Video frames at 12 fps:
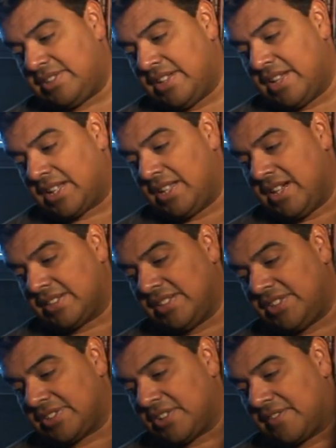It clocks
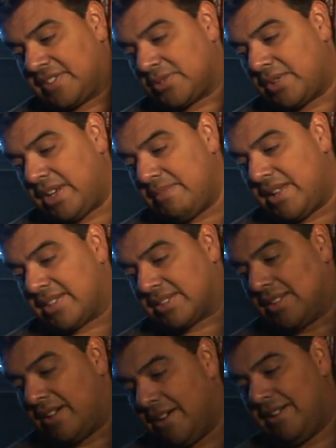in just over 20
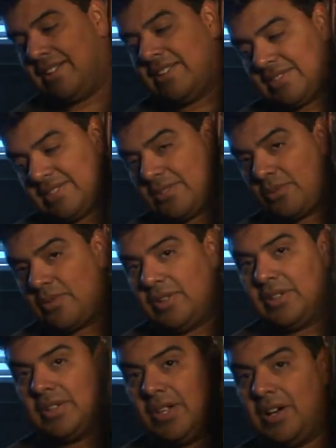minutes long, so it's a
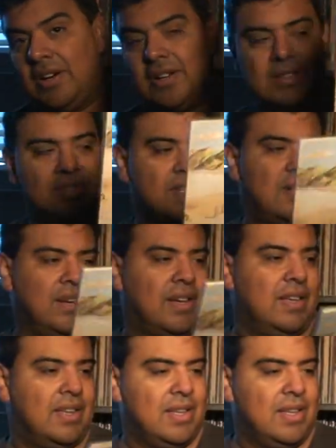real long song.